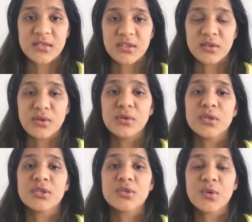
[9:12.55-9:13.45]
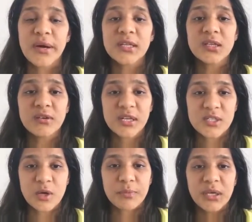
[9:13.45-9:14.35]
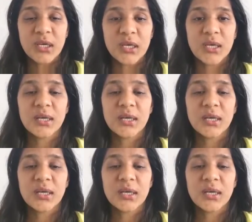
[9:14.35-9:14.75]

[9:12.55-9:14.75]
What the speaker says: to write great copy: